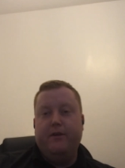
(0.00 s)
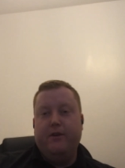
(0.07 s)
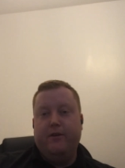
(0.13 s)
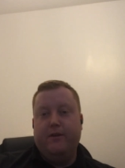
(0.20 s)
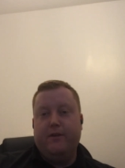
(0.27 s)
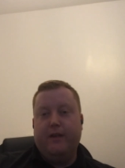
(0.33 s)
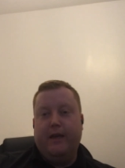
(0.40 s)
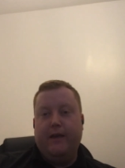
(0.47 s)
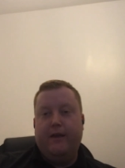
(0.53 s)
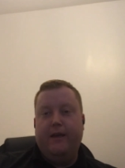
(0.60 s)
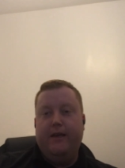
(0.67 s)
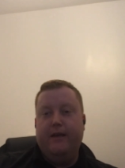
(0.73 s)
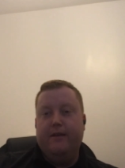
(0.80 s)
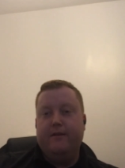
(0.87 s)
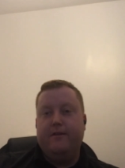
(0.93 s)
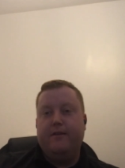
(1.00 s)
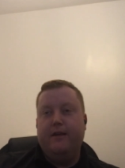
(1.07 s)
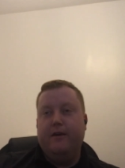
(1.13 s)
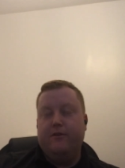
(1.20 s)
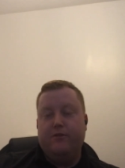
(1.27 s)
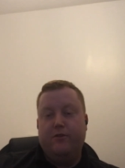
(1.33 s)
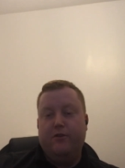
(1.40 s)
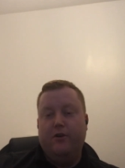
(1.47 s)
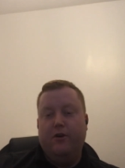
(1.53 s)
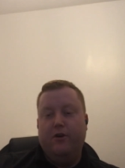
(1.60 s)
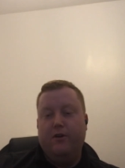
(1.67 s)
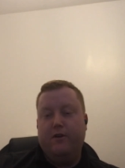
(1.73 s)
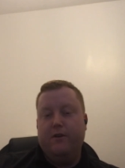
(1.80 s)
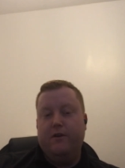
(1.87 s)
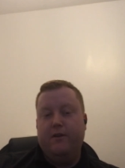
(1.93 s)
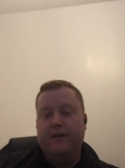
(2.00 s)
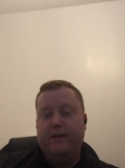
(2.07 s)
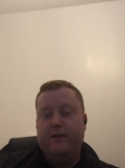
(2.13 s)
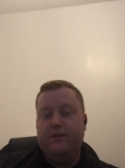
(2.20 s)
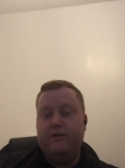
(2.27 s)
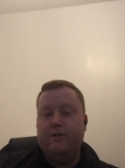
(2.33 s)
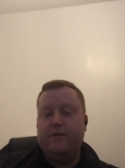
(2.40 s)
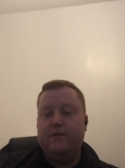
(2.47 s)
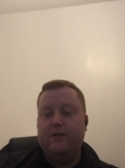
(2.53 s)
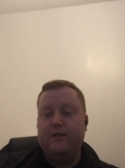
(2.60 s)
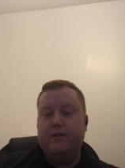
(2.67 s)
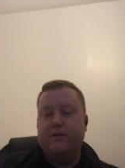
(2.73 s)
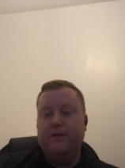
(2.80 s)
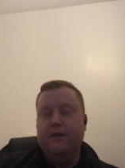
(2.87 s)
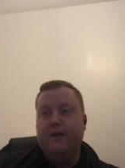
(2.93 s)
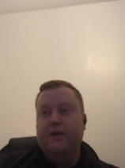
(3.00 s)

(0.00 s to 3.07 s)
It's like he is the underdog, and he's just this.